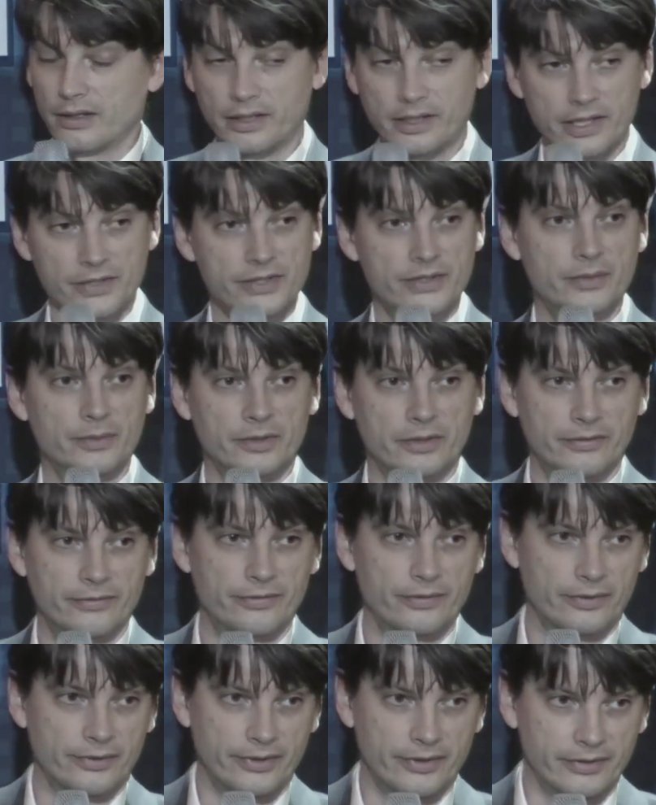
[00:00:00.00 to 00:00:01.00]
customer
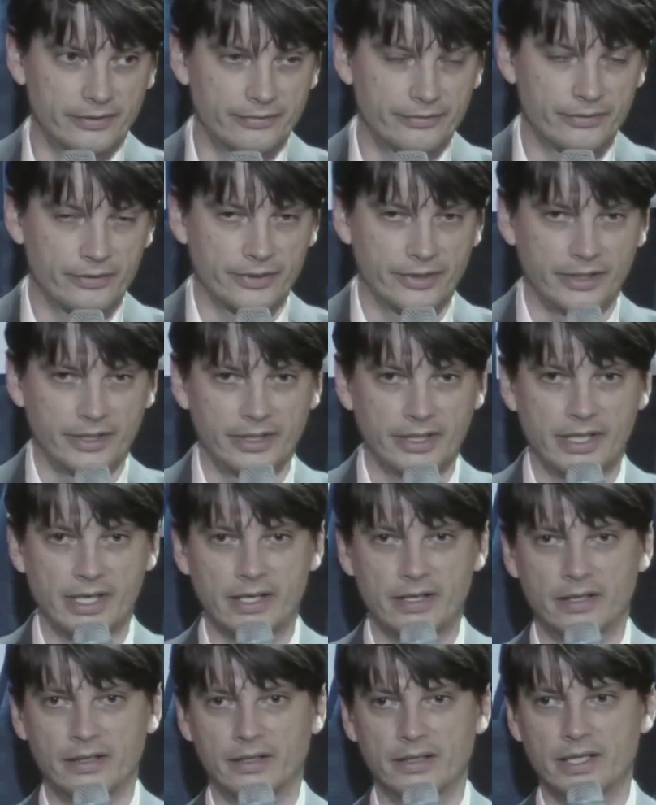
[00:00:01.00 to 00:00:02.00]
for the
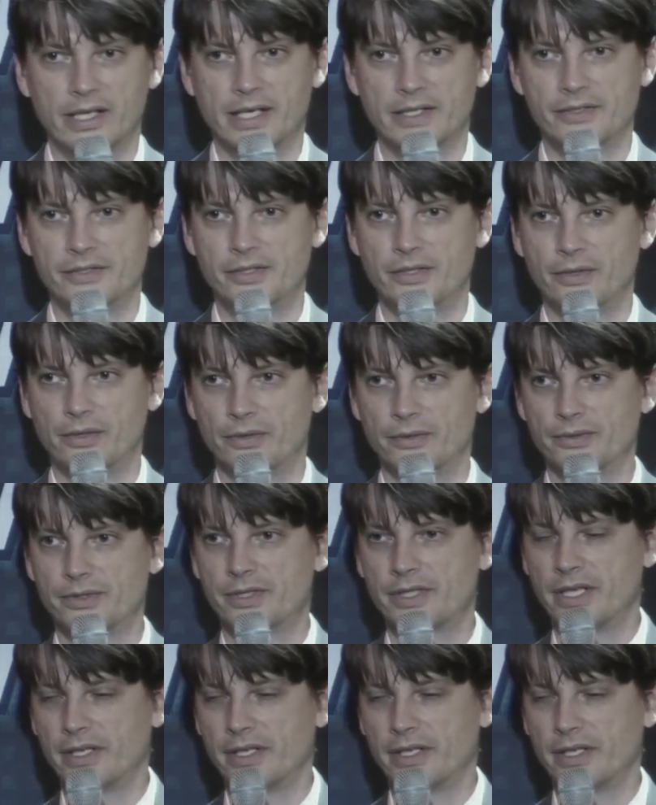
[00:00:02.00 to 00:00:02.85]
ICOs